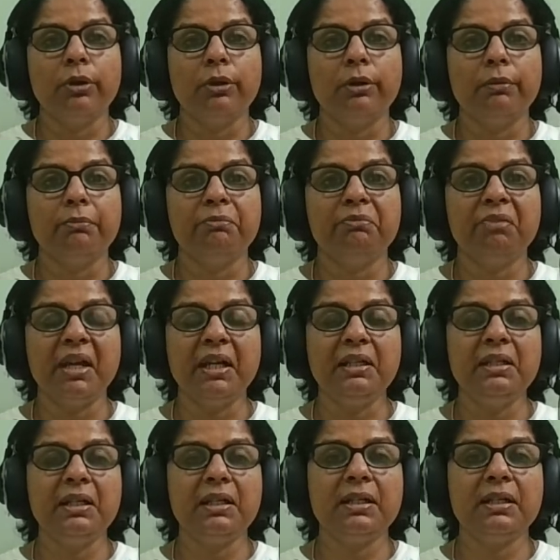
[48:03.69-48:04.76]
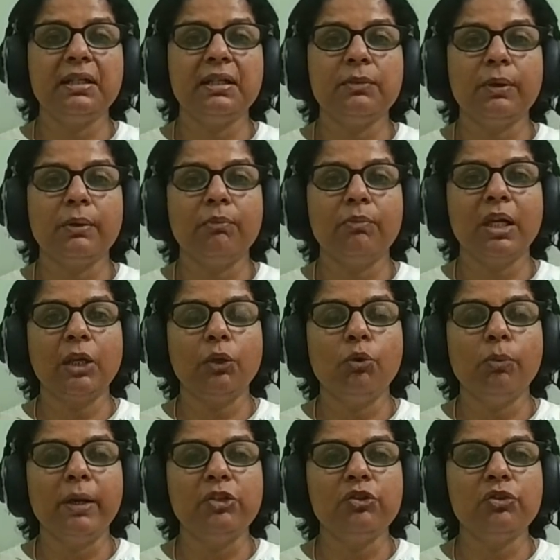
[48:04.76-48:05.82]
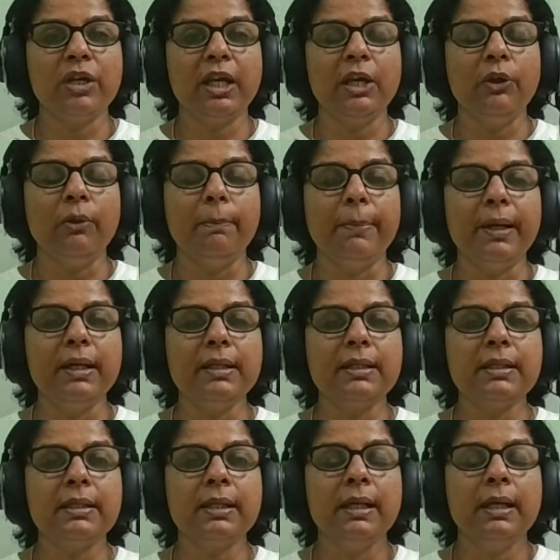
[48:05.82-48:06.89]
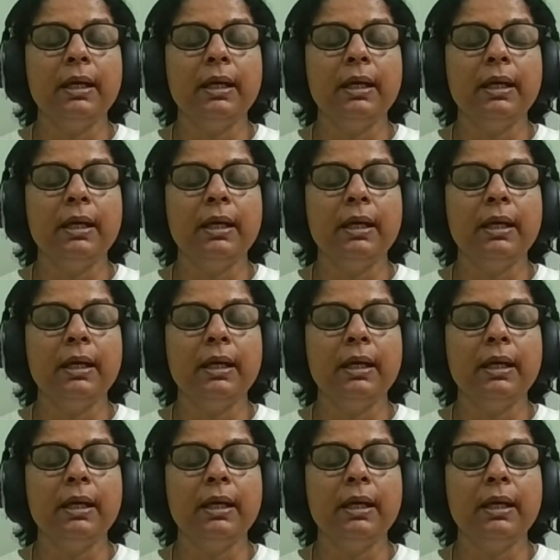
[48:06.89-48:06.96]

Uh, flight tickets and we can go by train or bus